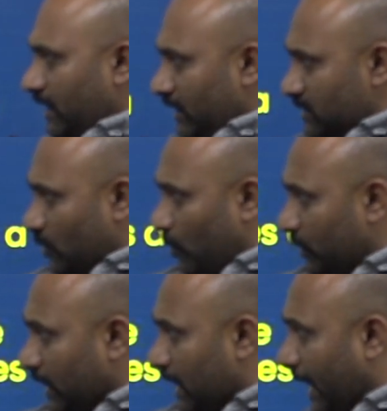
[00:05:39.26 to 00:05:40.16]
So
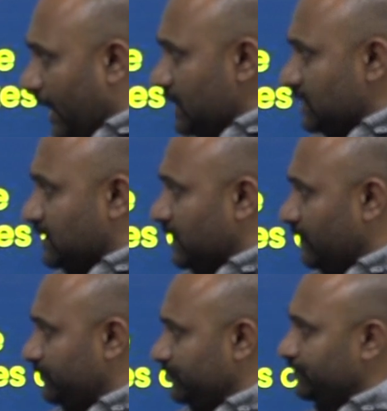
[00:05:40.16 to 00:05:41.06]
the guide is
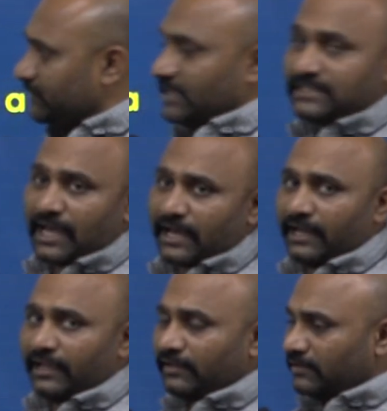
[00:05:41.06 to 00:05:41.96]
this
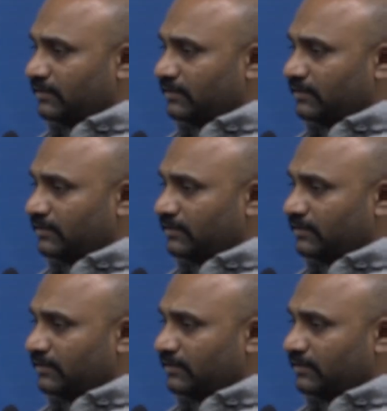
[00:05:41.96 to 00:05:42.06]
RNA,